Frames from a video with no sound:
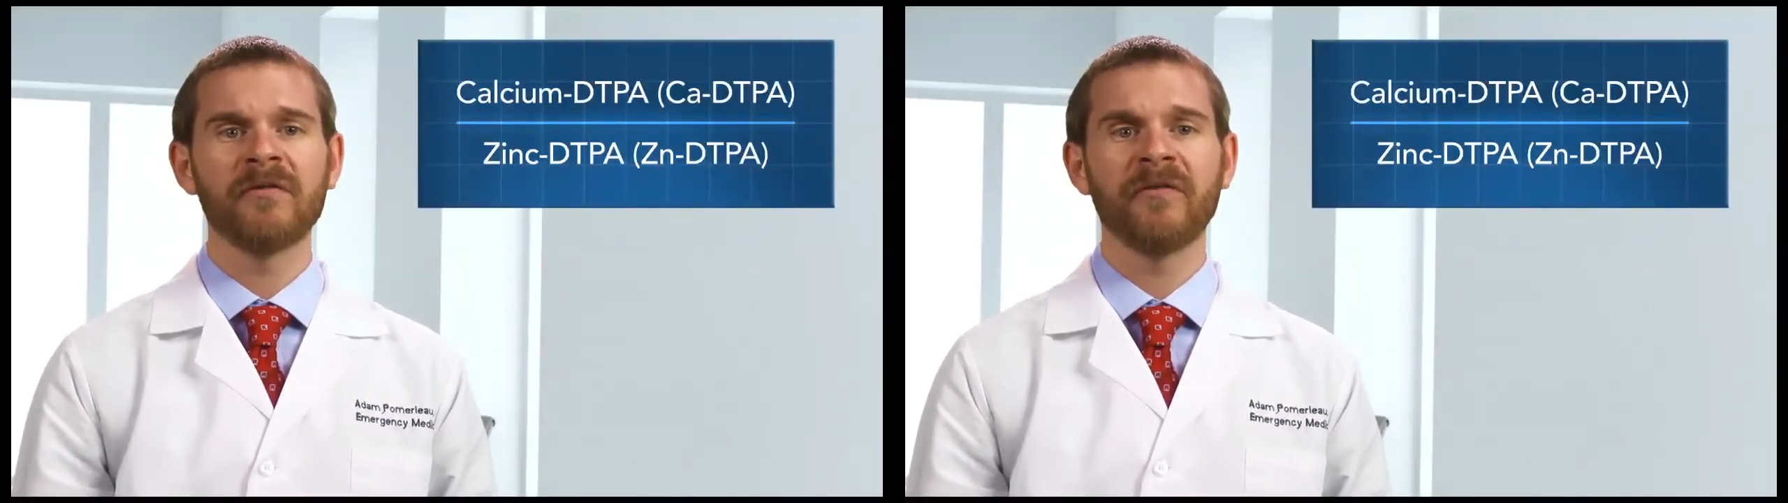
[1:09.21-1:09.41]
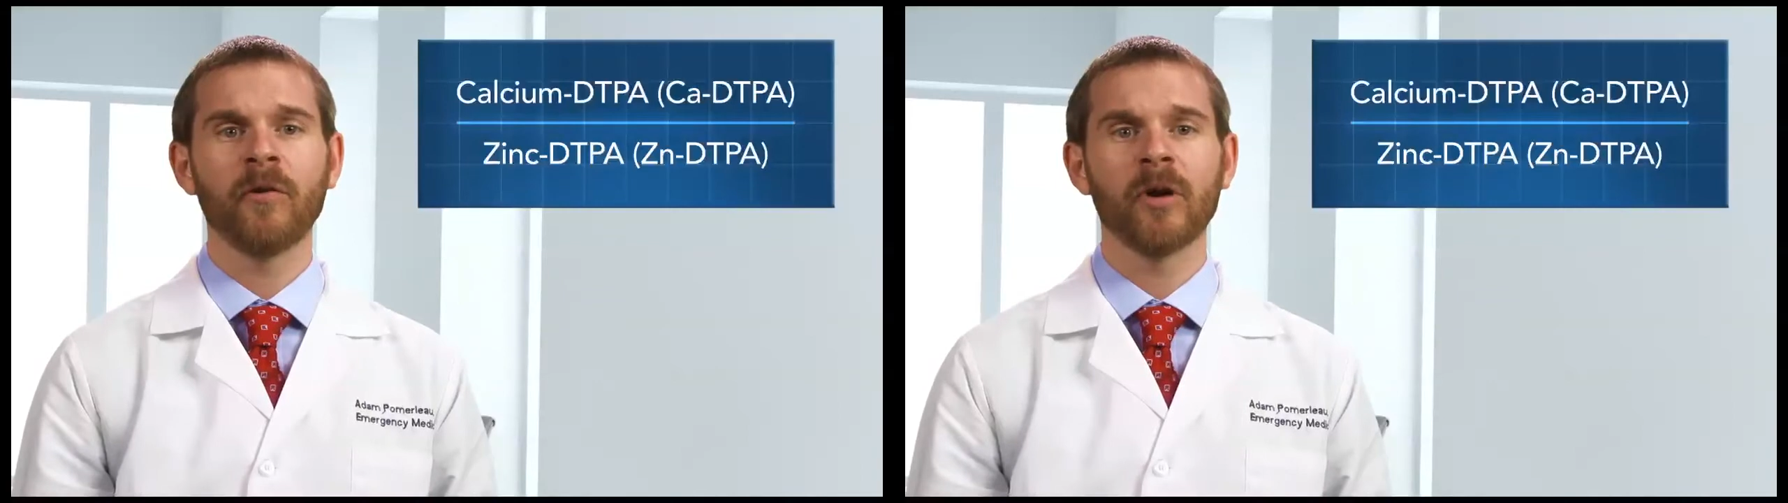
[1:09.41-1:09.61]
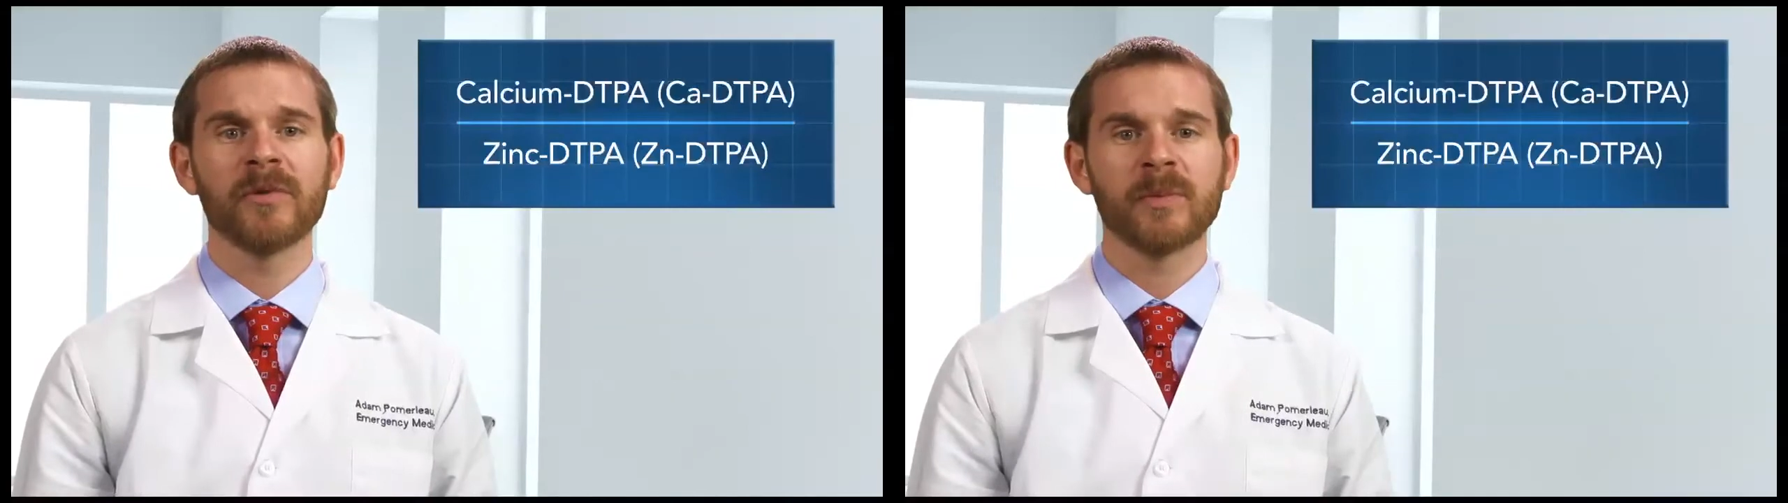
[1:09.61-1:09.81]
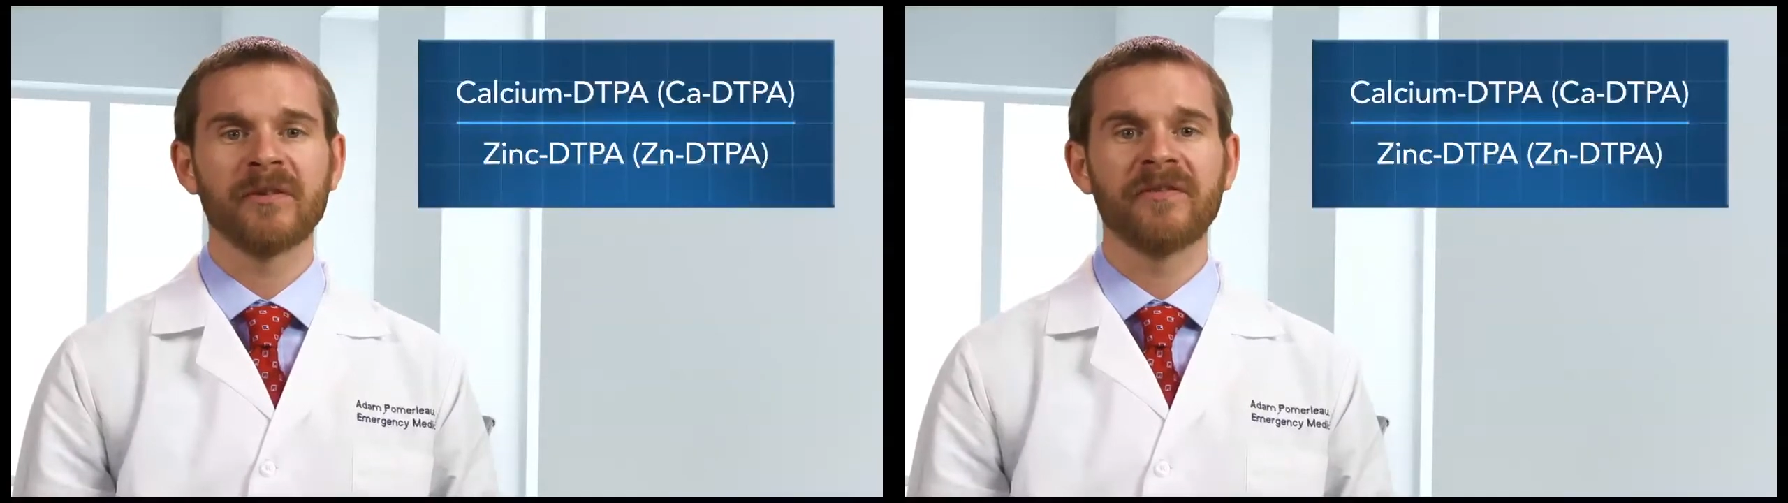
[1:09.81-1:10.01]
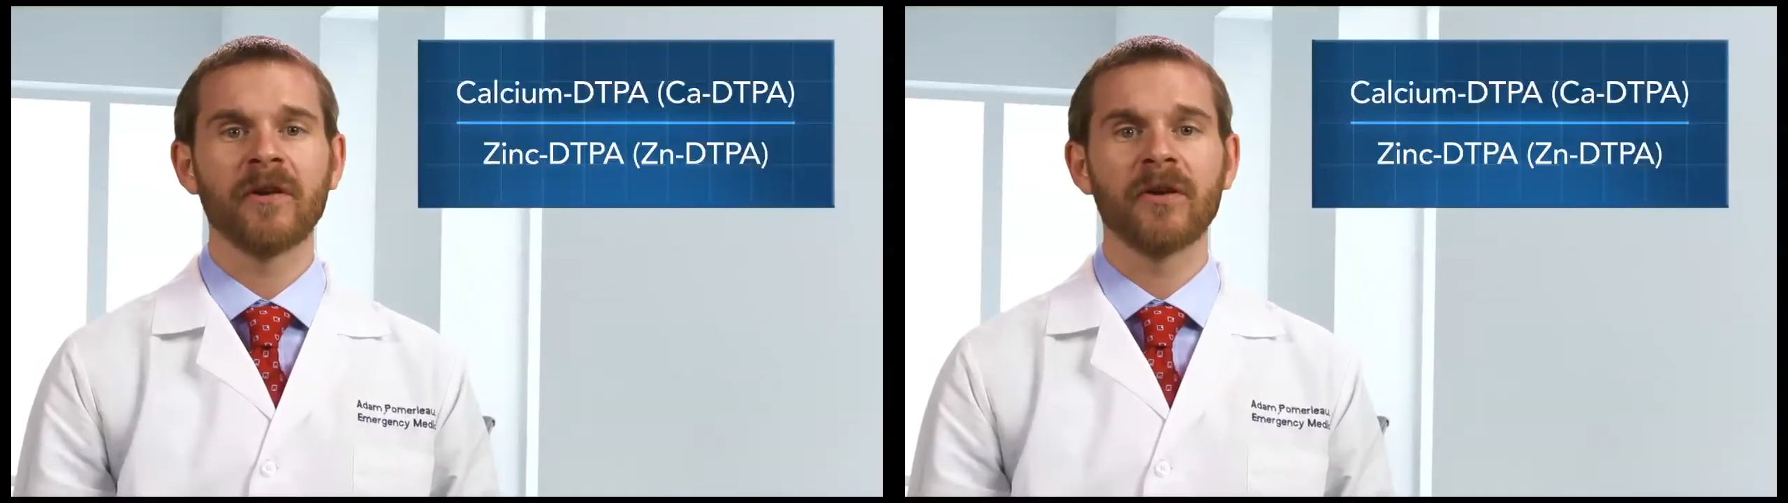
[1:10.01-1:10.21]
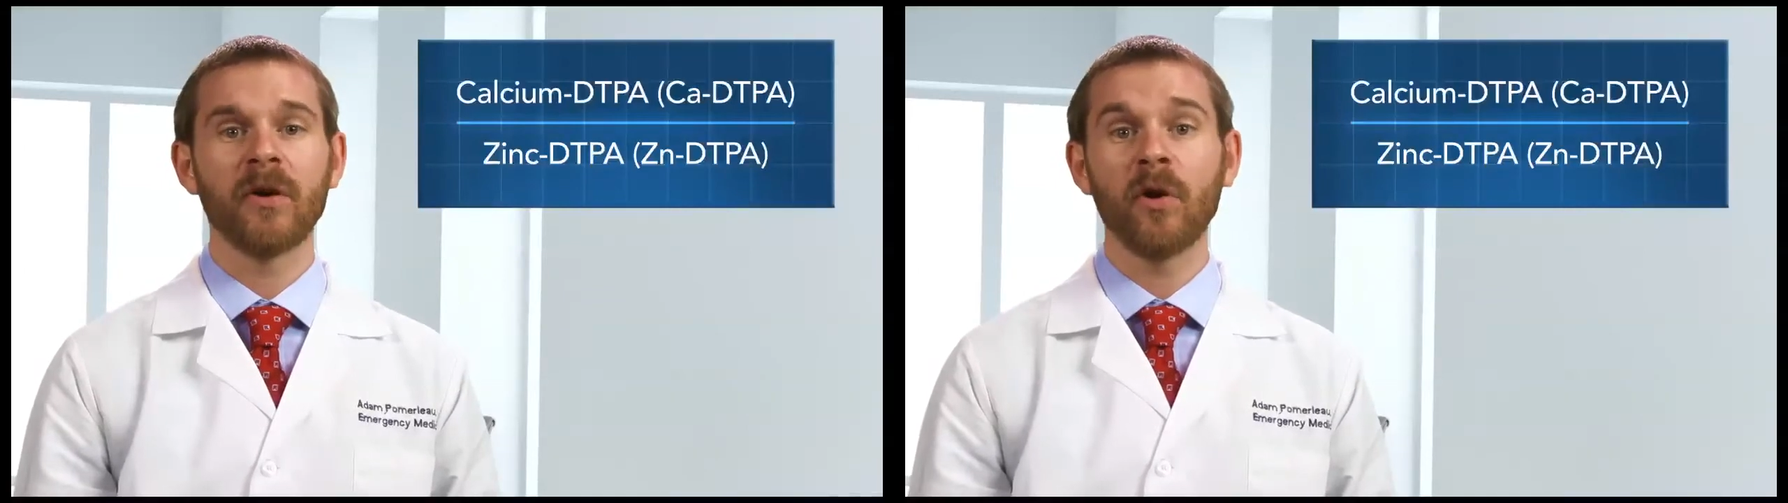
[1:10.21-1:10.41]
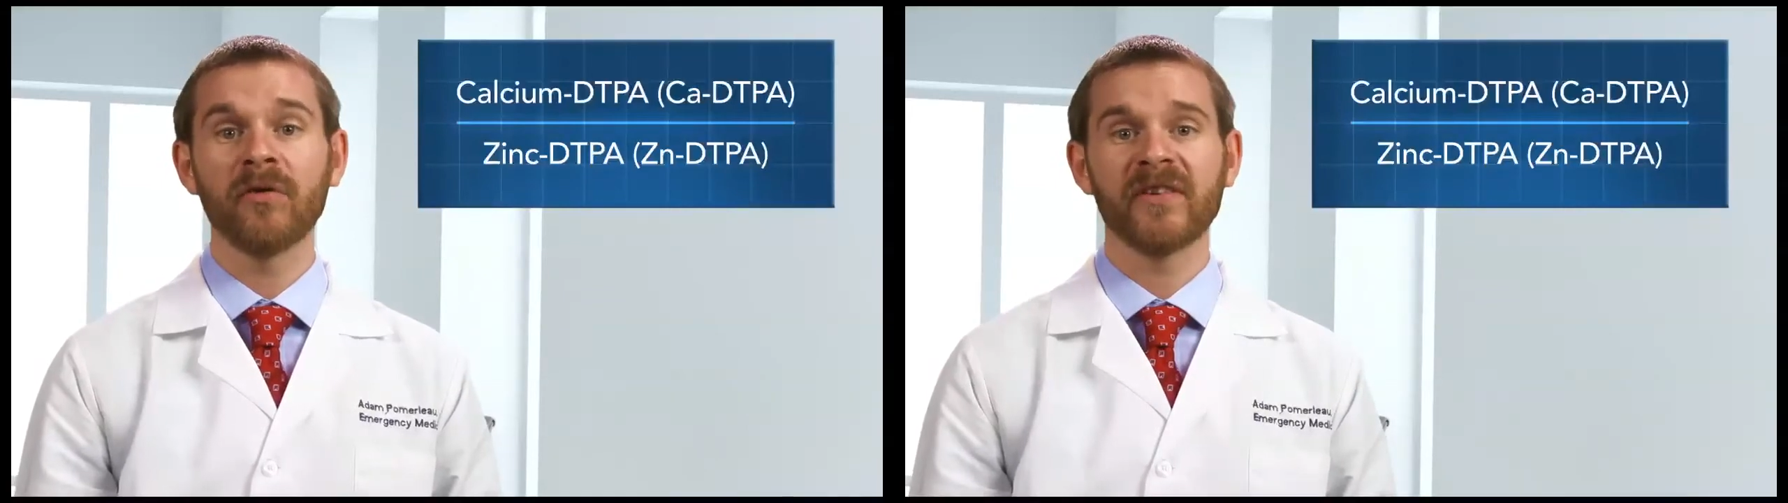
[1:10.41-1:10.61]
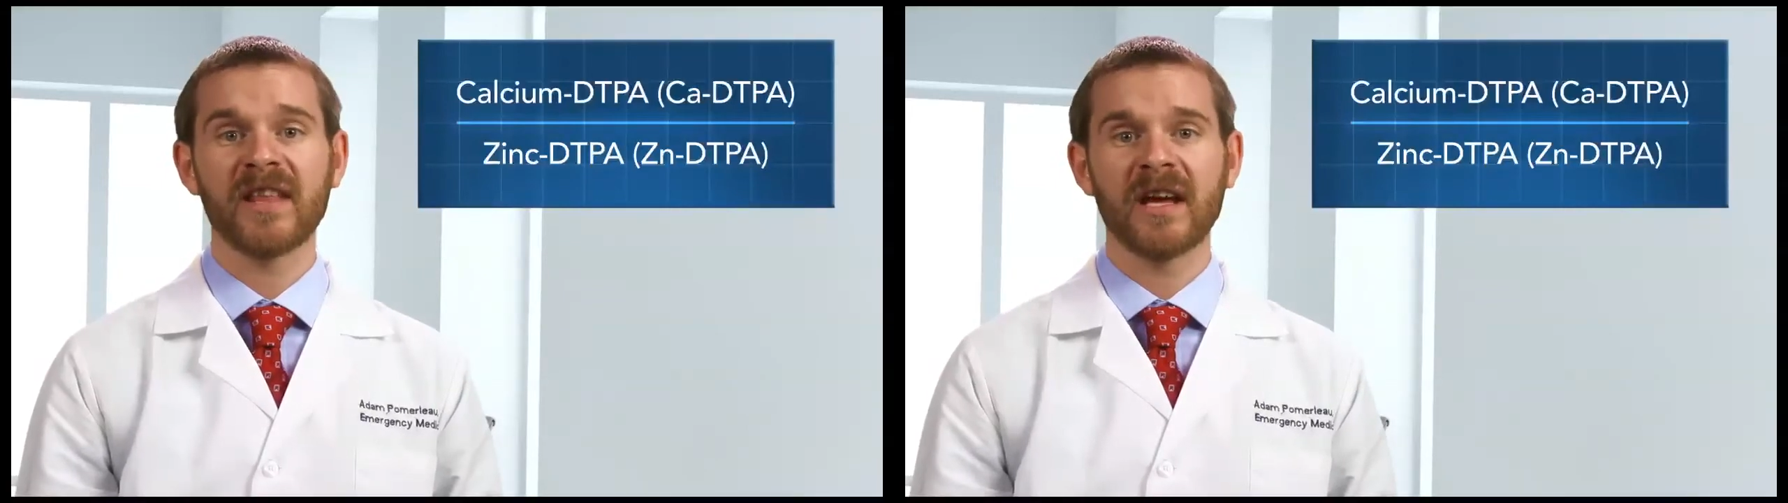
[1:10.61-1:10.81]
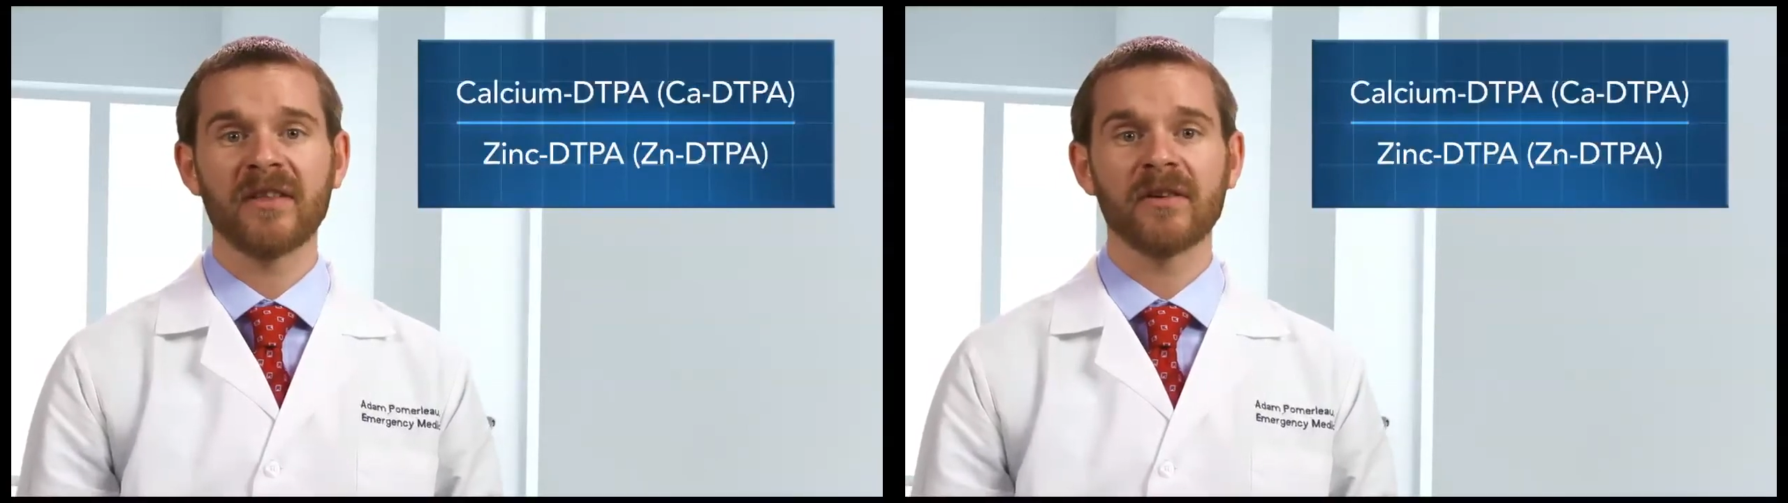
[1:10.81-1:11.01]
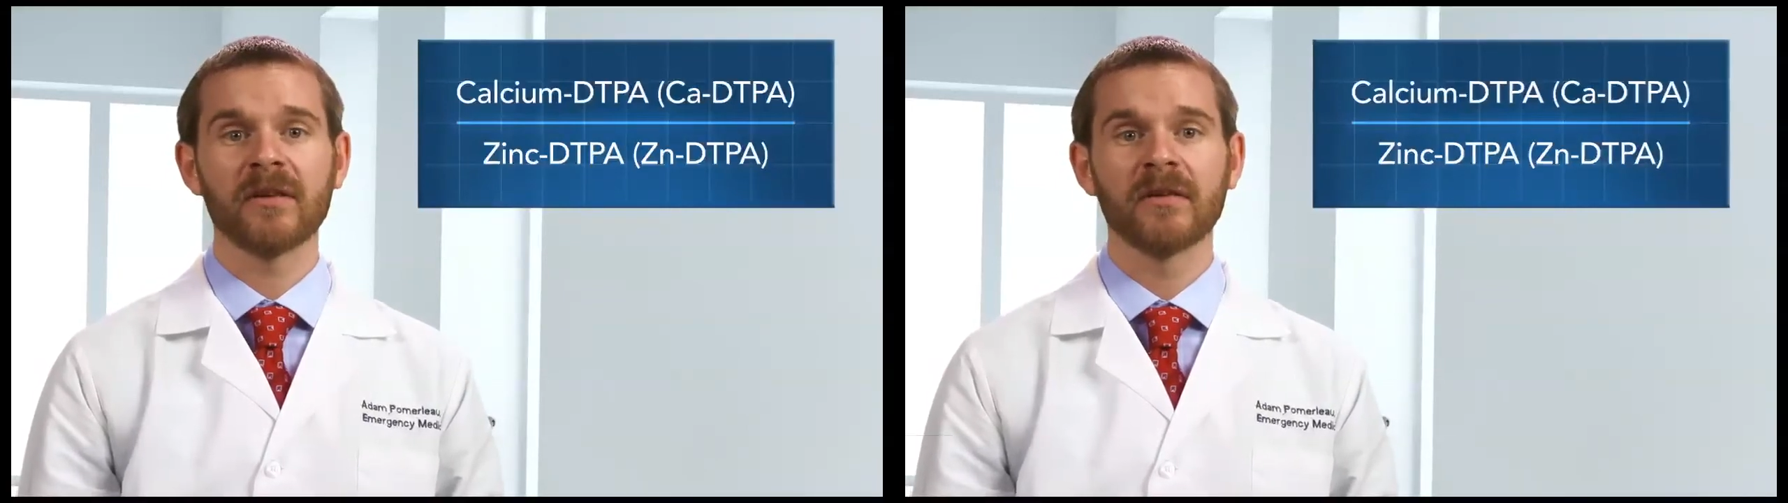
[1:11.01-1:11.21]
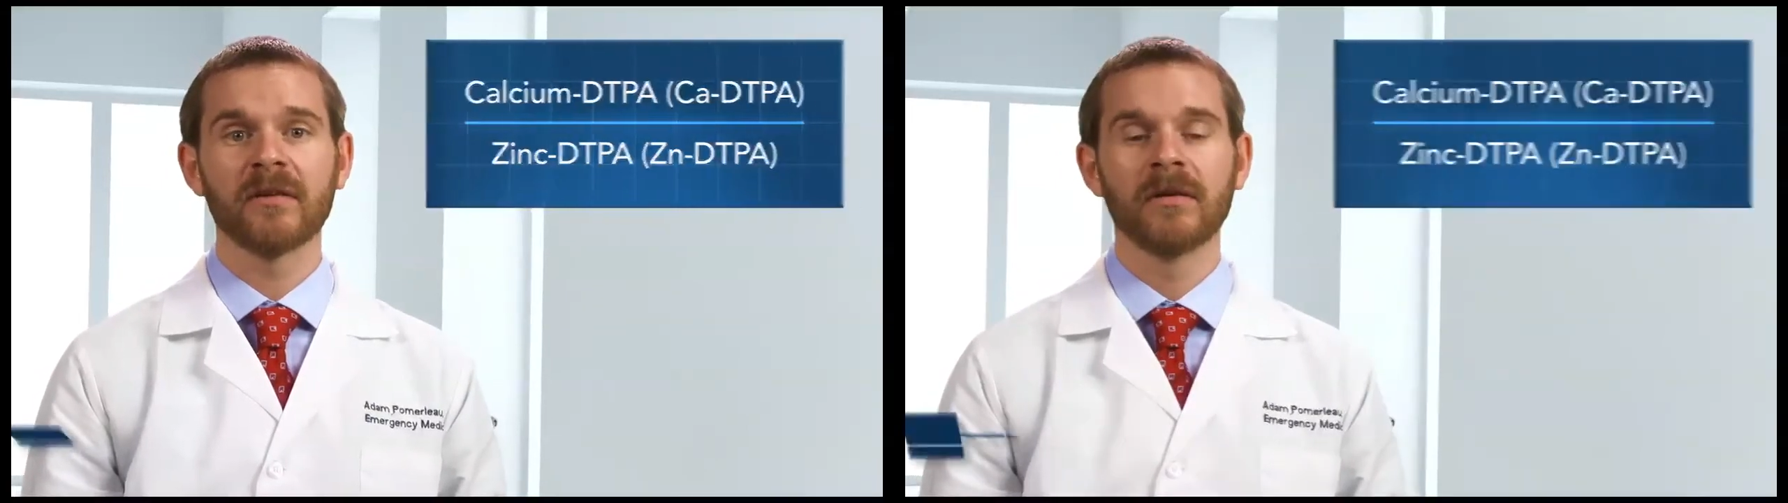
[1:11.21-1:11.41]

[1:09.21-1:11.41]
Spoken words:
form is preferred over the other.